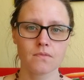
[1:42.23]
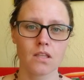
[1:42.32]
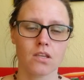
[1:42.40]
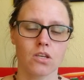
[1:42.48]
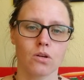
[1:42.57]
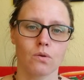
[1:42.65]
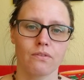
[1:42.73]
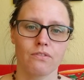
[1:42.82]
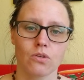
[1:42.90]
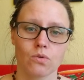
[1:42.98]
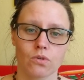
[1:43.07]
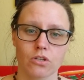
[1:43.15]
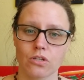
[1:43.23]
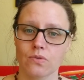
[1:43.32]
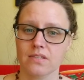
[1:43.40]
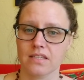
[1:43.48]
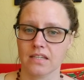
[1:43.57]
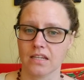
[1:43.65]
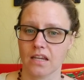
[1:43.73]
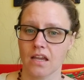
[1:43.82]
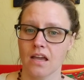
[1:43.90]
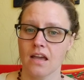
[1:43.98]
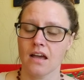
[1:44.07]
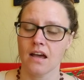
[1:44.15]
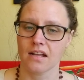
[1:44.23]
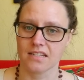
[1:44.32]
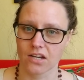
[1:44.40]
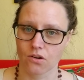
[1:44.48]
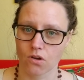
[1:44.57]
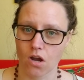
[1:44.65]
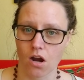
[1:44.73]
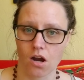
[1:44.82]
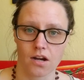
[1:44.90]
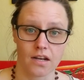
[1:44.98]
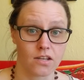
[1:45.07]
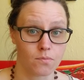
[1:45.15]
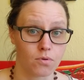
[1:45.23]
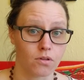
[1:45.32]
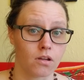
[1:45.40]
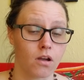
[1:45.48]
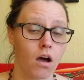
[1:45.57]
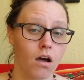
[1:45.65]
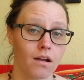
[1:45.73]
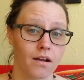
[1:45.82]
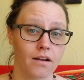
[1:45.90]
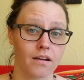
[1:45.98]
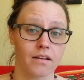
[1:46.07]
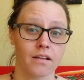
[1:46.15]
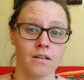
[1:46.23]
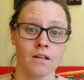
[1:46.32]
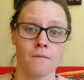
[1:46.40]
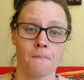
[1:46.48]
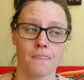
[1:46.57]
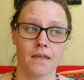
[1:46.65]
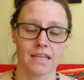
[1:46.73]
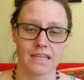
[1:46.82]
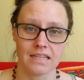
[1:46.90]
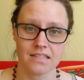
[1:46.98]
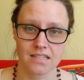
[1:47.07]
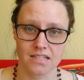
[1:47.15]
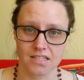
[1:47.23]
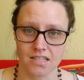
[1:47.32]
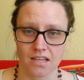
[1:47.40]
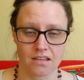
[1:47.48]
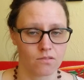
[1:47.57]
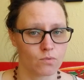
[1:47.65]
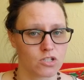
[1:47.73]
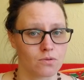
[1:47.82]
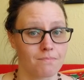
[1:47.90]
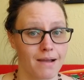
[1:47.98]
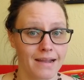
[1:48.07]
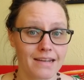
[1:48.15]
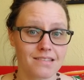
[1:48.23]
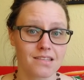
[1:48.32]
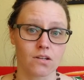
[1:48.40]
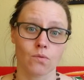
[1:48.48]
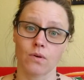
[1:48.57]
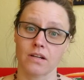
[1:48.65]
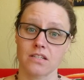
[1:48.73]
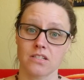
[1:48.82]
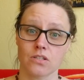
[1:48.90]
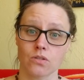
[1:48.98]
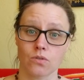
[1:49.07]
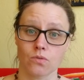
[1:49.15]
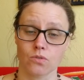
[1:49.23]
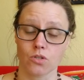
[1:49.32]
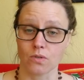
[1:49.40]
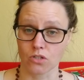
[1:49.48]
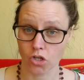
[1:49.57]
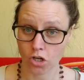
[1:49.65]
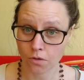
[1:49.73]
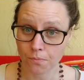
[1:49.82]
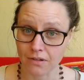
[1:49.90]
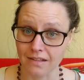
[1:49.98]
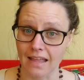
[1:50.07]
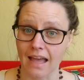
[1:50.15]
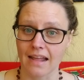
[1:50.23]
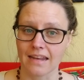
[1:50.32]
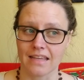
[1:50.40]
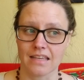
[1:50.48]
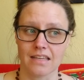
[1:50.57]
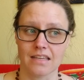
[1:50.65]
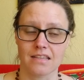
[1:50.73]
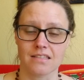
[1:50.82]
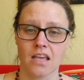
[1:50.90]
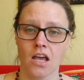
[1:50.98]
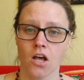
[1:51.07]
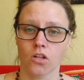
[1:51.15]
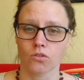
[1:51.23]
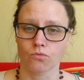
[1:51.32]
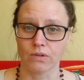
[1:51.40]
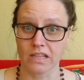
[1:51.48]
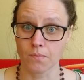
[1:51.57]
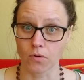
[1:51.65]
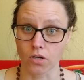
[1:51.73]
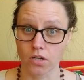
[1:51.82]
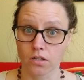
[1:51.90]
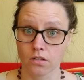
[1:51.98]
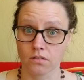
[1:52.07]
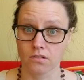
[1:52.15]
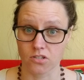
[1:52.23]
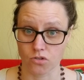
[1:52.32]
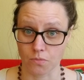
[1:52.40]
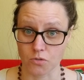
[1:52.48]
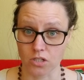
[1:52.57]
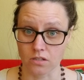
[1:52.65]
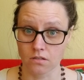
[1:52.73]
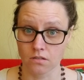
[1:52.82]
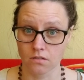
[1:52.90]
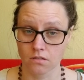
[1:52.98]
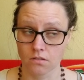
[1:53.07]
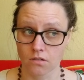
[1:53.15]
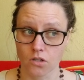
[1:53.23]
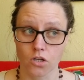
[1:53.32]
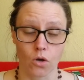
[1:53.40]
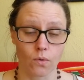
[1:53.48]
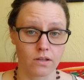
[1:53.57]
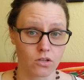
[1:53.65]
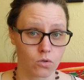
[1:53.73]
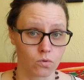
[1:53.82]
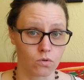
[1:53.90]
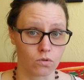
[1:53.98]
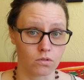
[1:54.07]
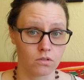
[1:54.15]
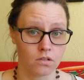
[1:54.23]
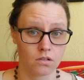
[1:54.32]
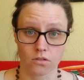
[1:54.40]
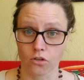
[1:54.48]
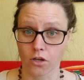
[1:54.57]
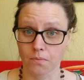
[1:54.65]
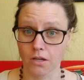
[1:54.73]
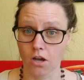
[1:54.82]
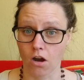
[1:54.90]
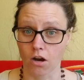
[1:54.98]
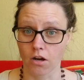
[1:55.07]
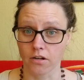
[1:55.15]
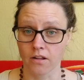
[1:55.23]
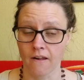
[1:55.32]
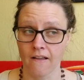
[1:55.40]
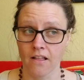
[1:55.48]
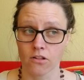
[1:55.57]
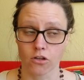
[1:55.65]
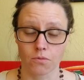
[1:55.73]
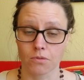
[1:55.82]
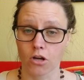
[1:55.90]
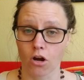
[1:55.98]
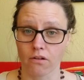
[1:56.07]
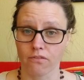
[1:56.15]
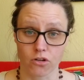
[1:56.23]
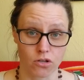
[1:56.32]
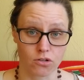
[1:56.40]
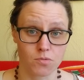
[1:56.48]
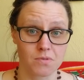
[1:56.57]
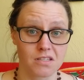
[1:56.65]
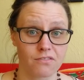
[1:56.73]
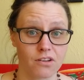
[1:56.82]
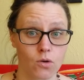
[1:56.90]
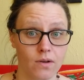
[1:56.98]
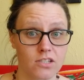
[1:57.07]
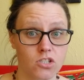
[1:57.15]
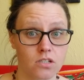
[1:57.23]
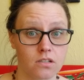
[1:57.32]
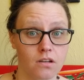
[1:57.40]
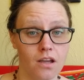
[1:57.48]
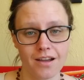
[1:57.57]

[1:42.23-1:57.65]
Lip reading: If you are using a tarot card and you pull a card, the easiest thing, what your mind is going to want to do to interpret that is read the book description, go on Google, look up the card for your specific question,